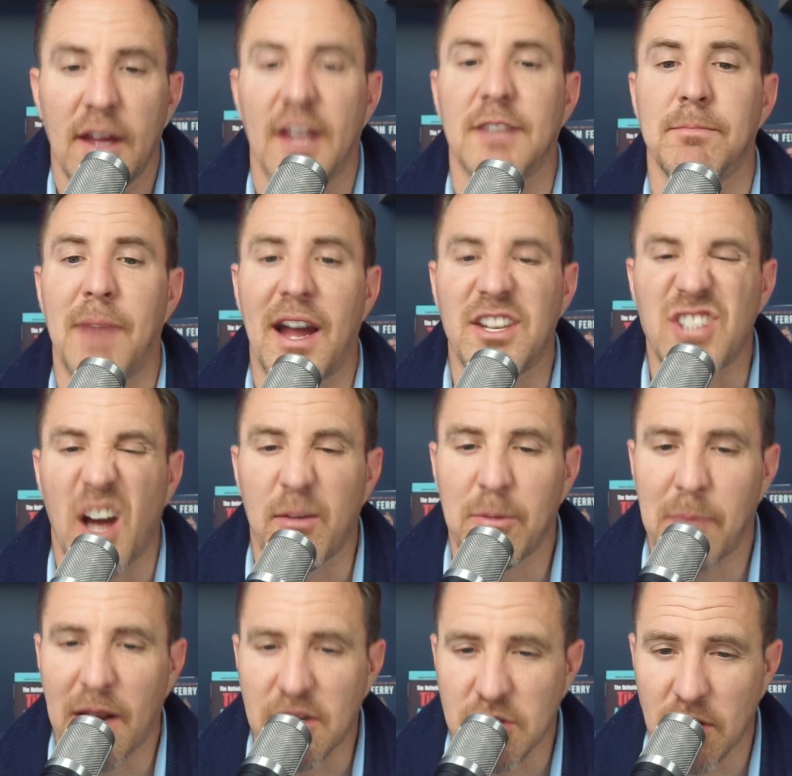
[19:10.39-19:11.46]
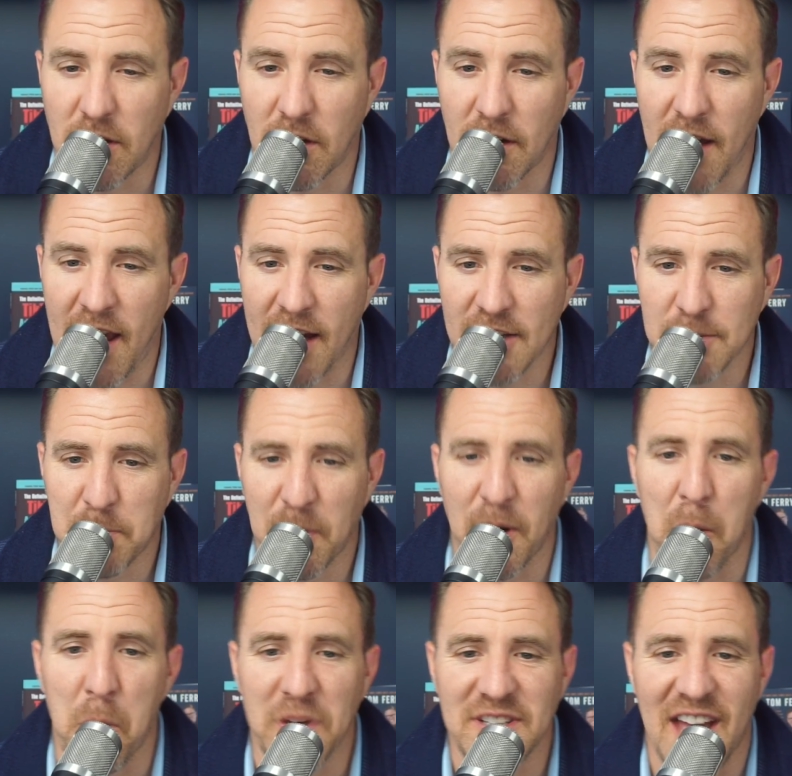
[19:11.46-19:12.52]
It's my job to make sure you're an expert
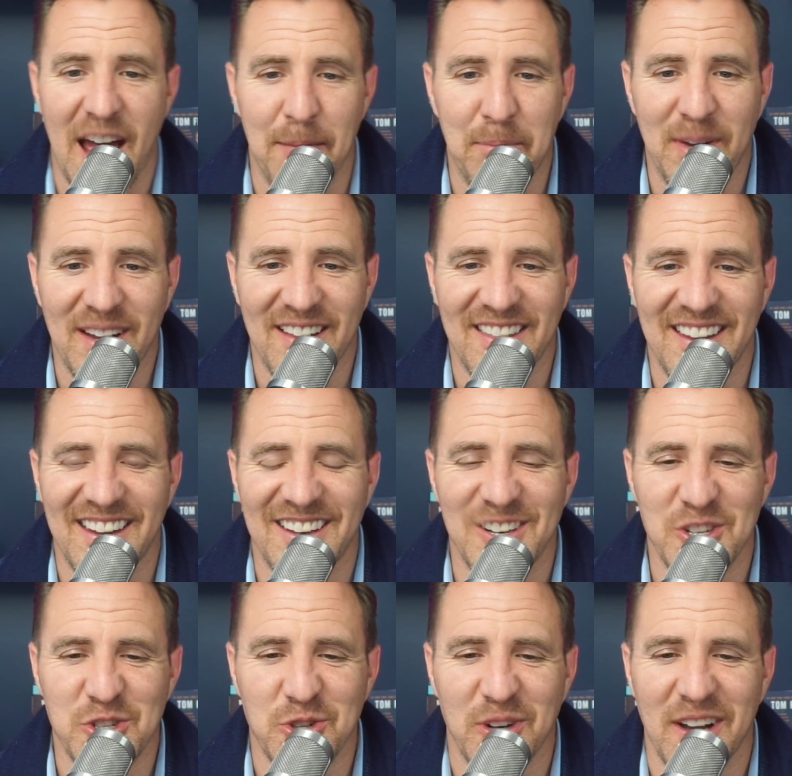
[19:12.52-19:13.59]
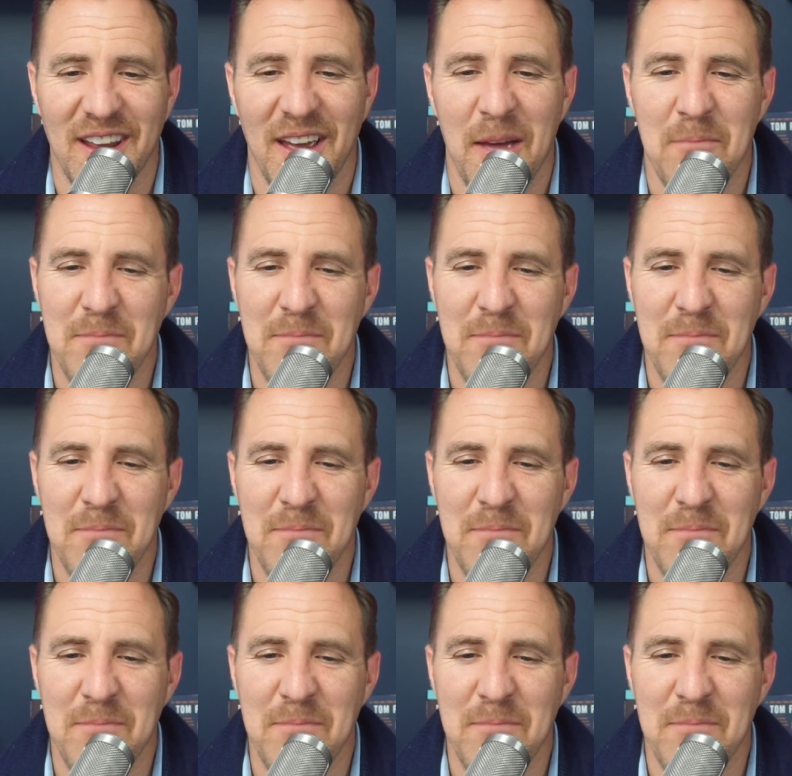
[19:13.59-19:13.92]
on what's happening in the industry.